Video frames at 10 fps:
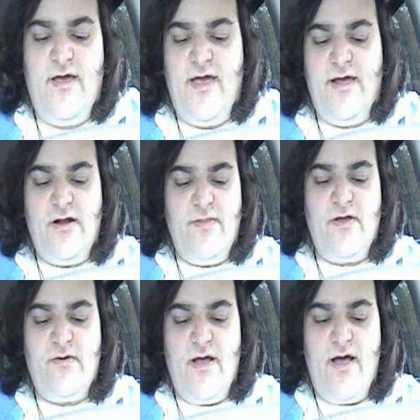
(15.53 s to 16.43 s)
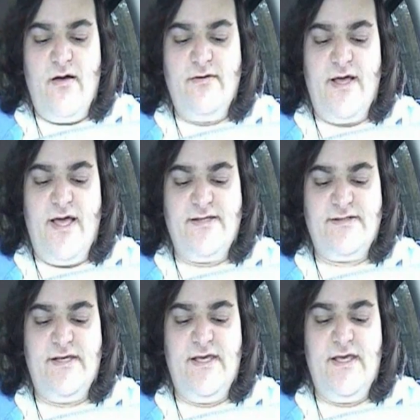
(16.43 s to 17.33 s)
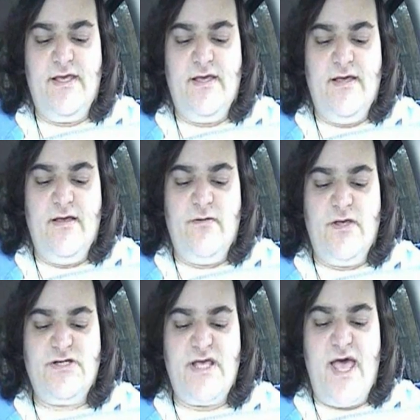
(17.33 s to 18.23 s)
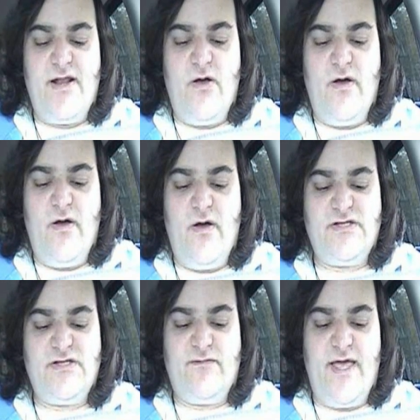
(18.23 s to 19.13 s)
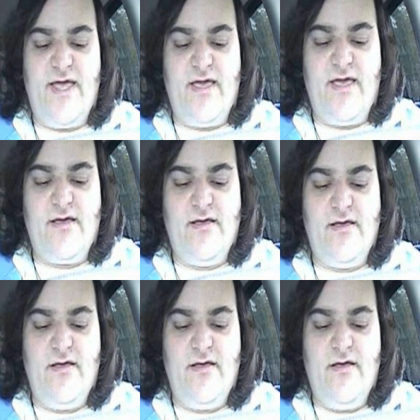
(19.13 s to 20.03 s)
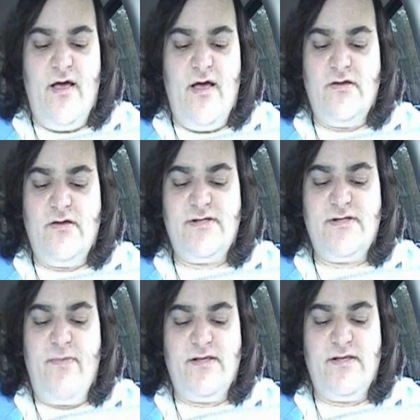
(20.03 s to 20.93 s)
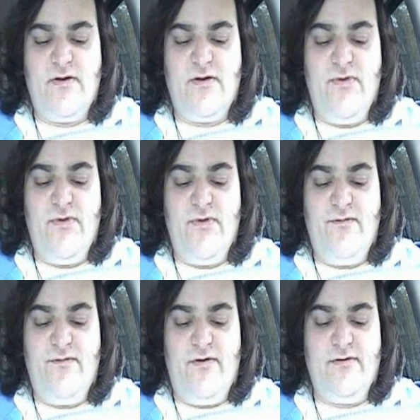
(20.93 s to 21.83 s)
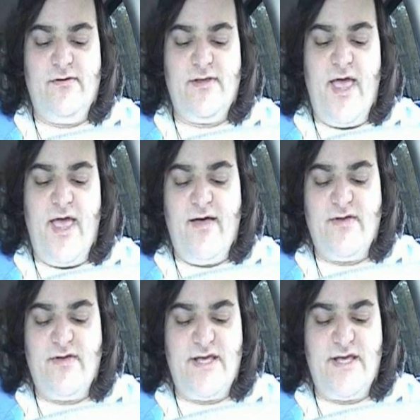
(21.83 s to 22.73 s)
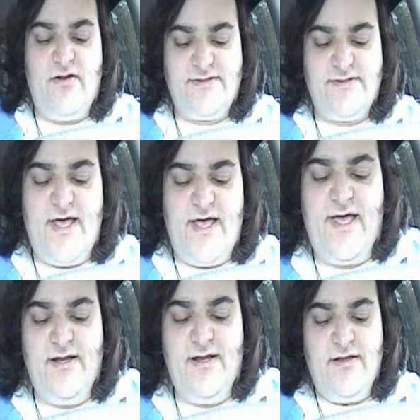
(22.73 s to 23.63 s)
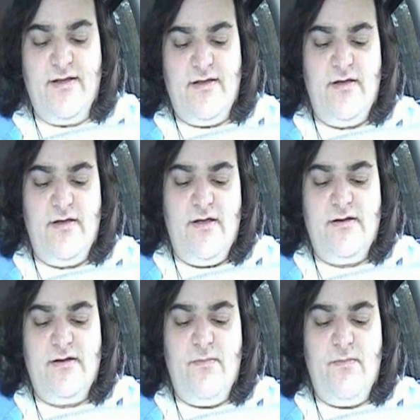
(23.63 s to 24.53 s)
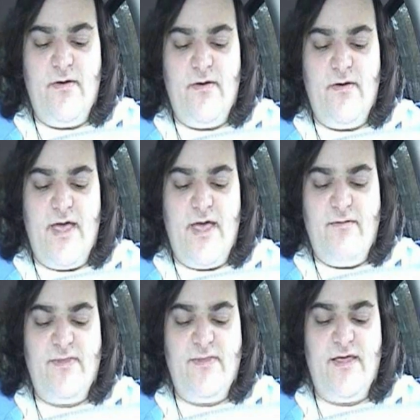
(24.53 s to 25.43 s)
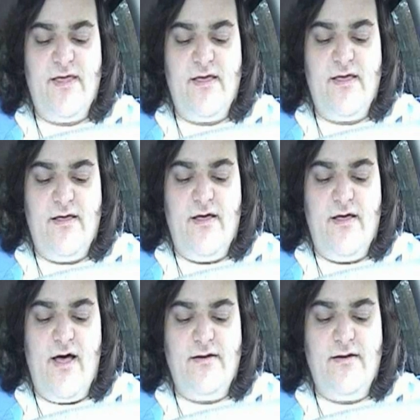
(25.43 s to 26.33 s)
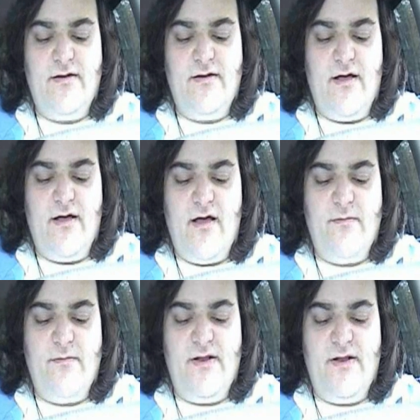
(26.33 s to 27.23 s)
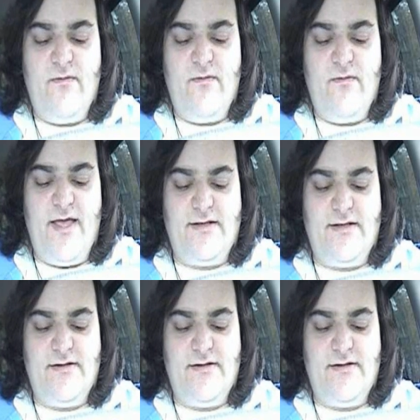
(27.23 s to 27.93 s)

And on the ground I see the shadow of each flake. How something so beautiful to have a shadow side. To bury everything under a carpet of white